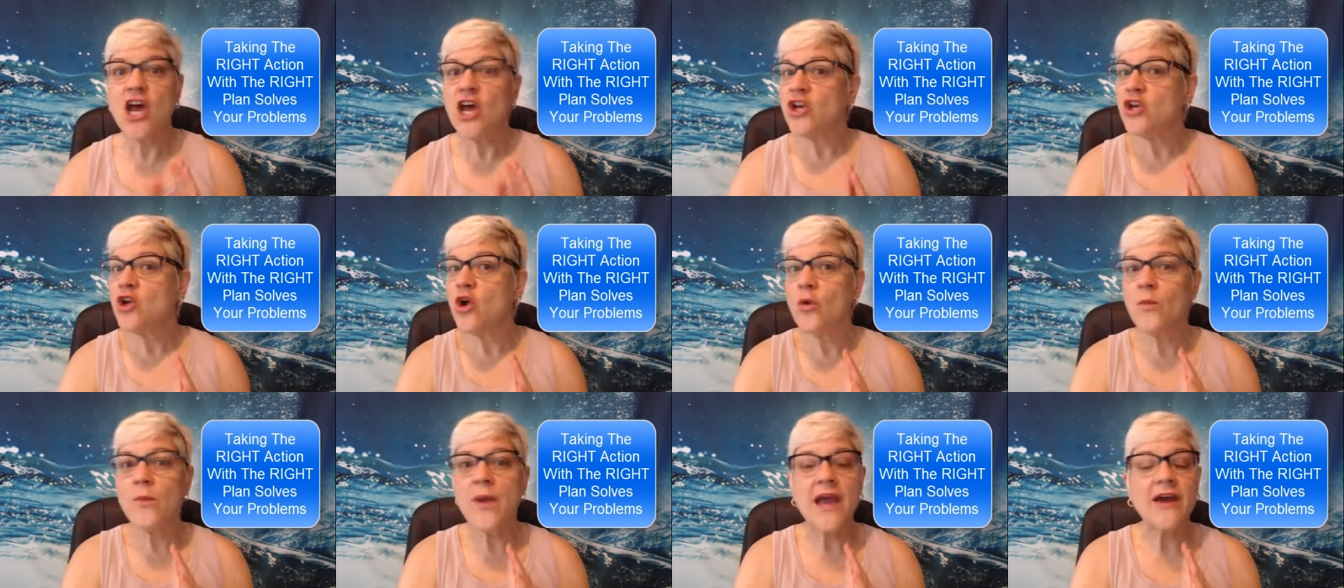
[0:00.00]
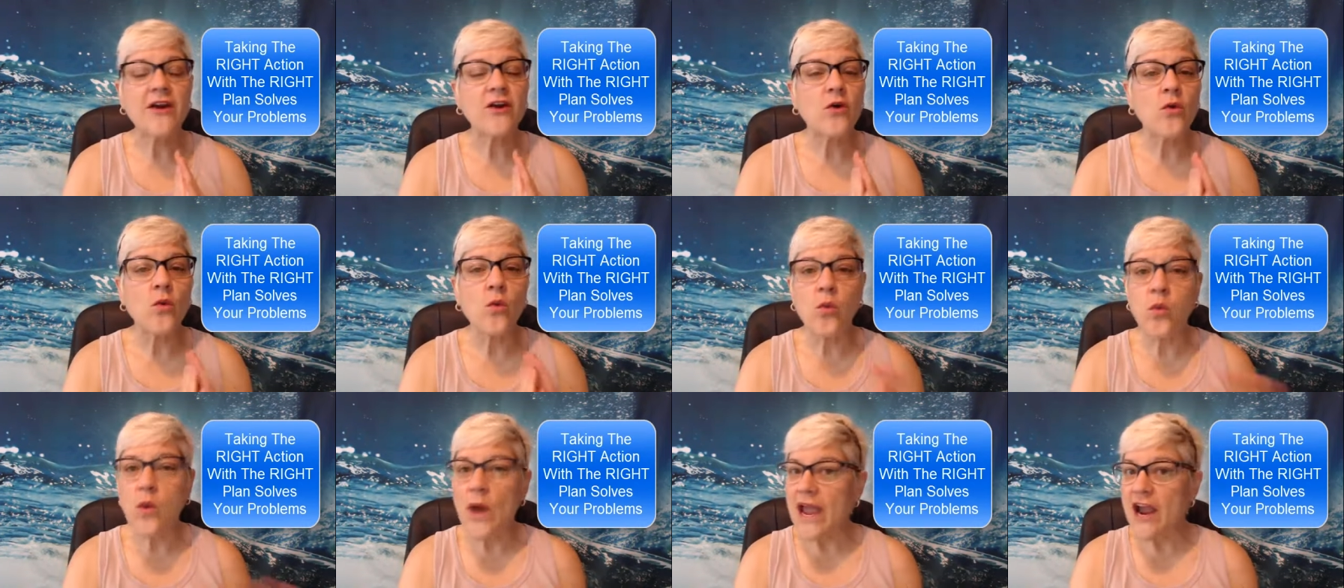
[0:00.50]
no matter
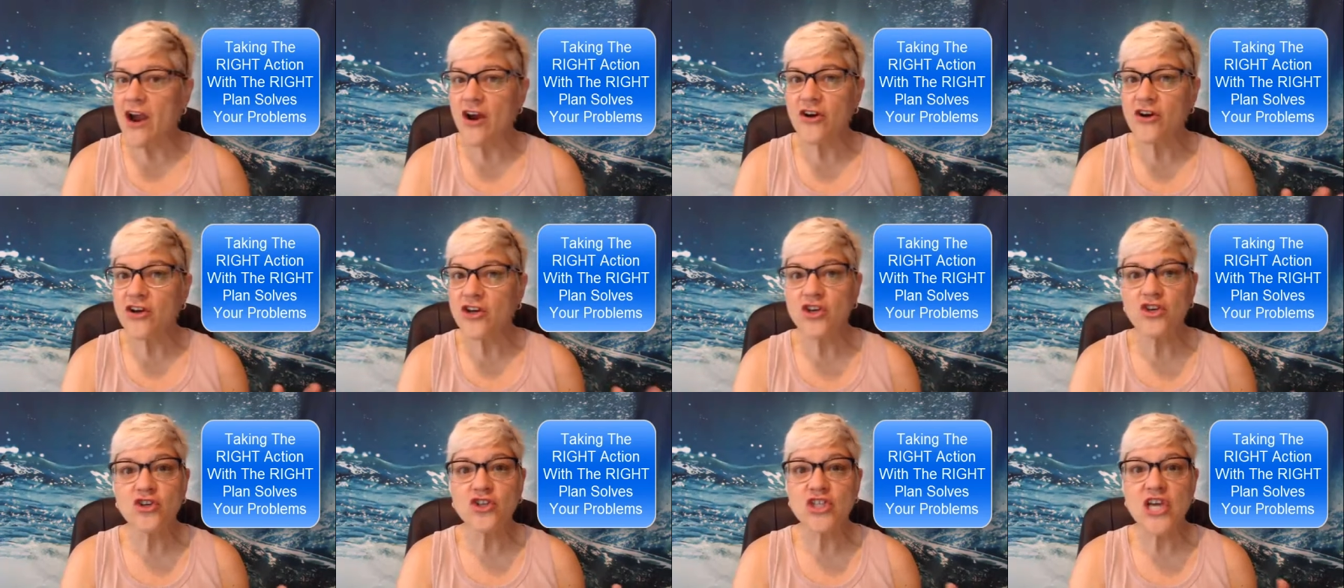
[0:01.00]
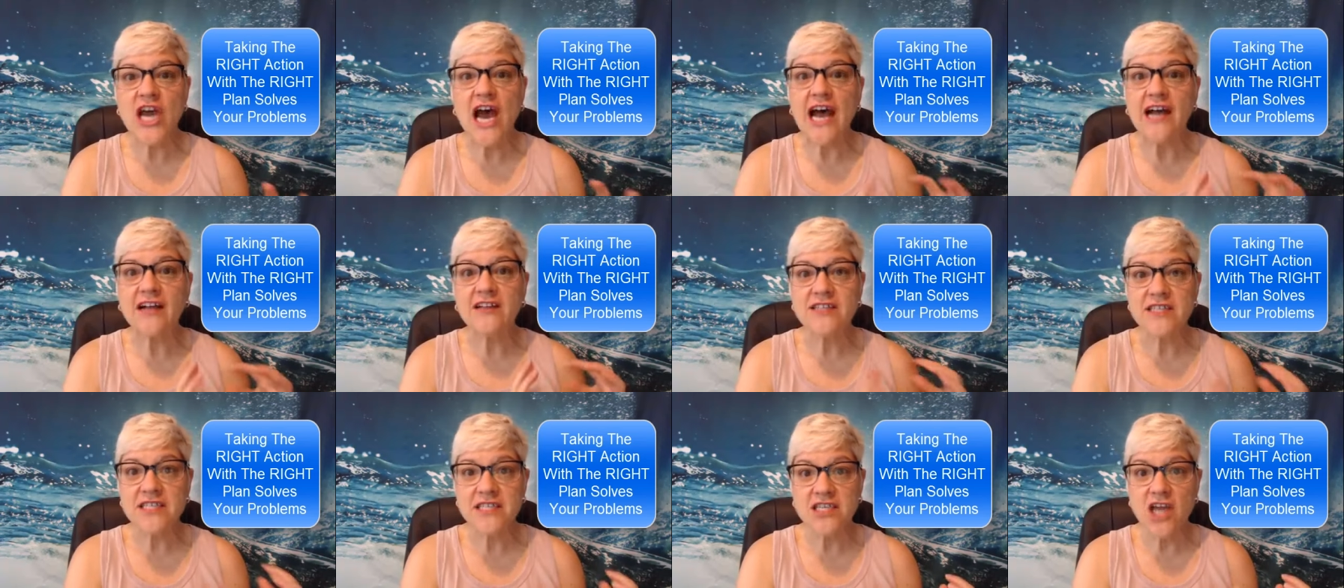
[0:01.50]
where your
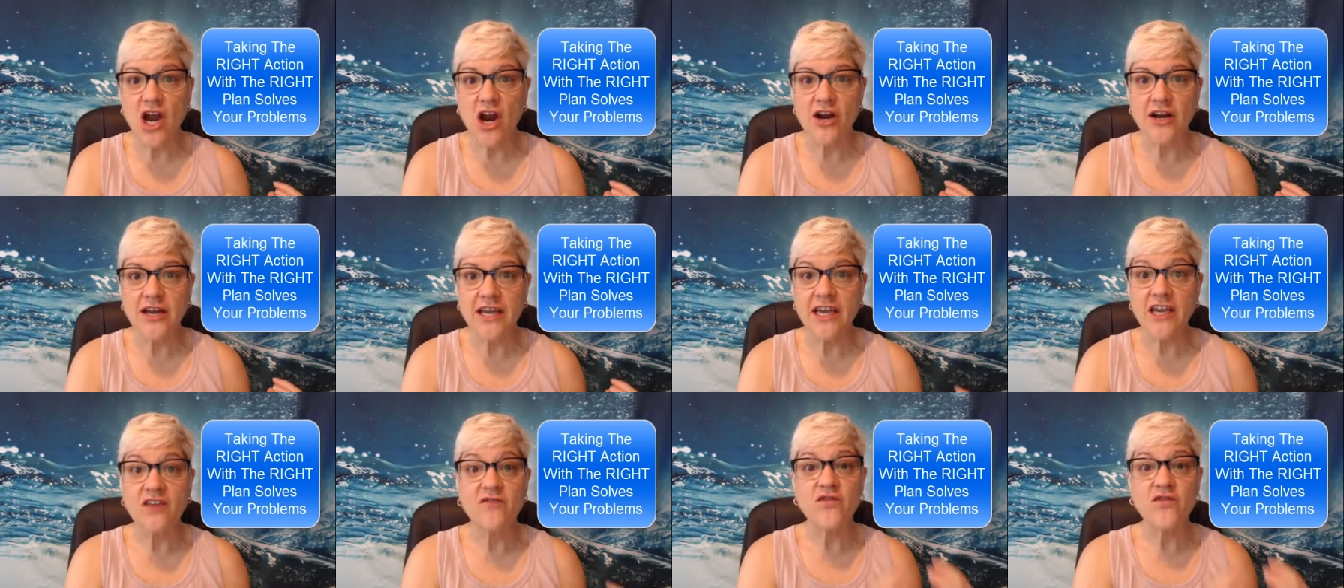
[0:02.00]
child's starting,